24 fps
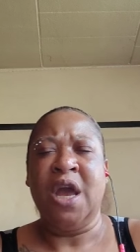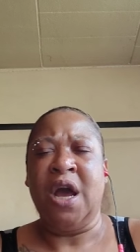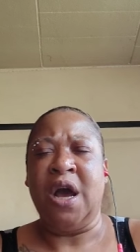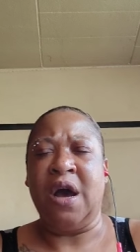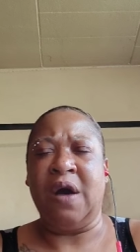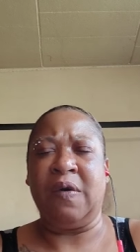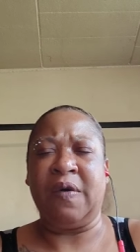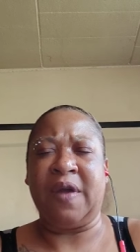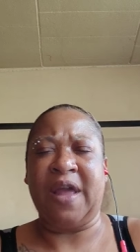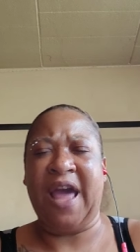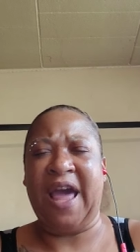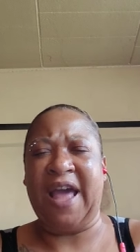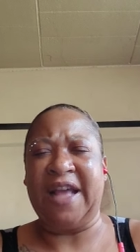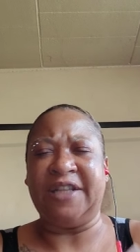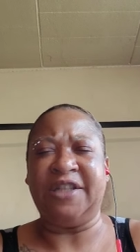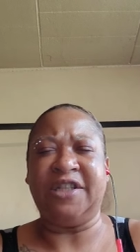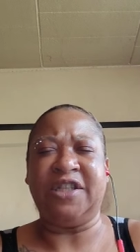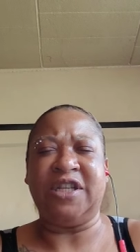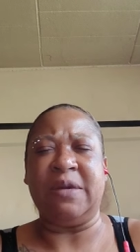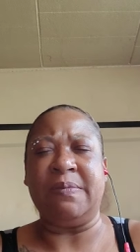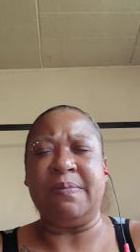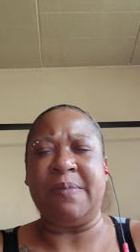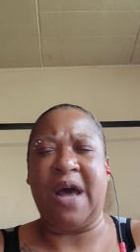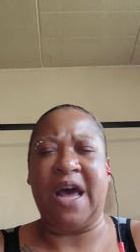Okay,
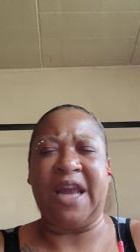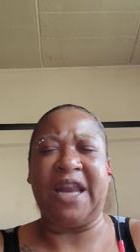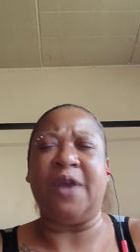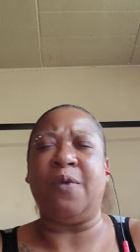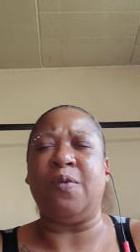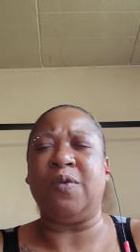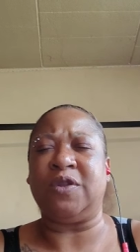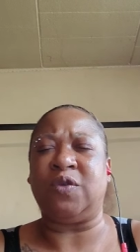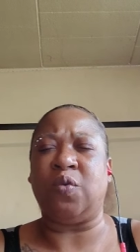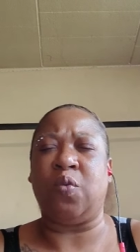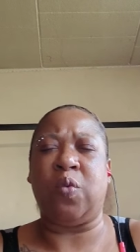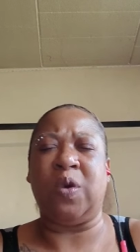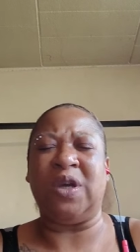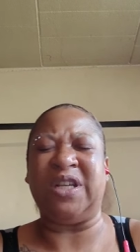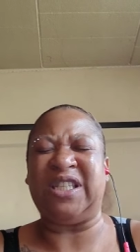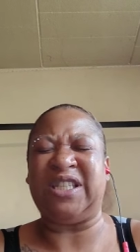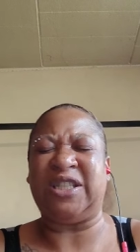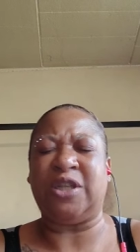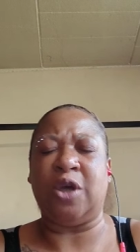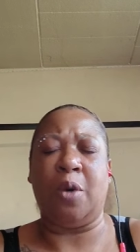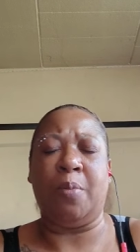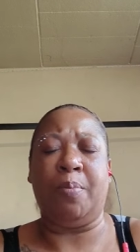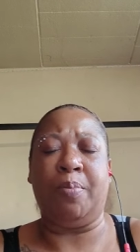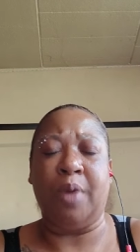somebody was
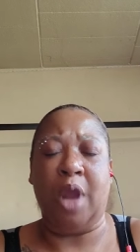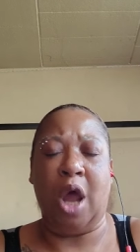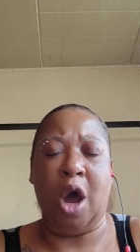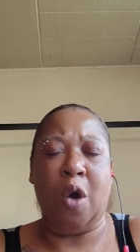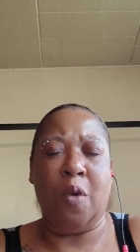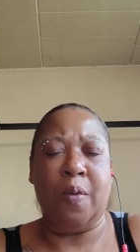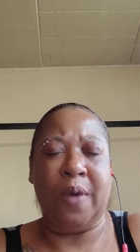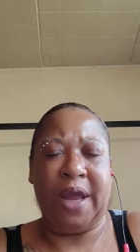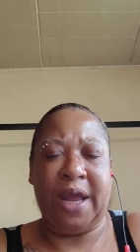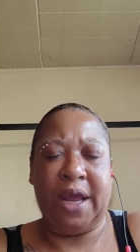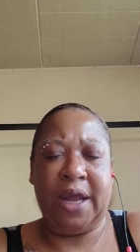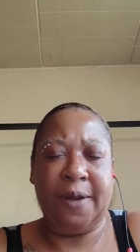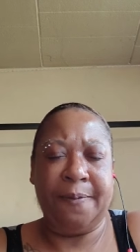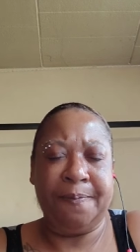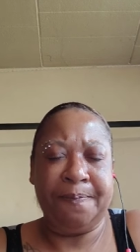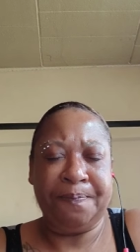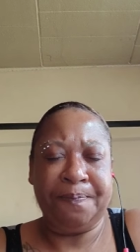whistleblowing.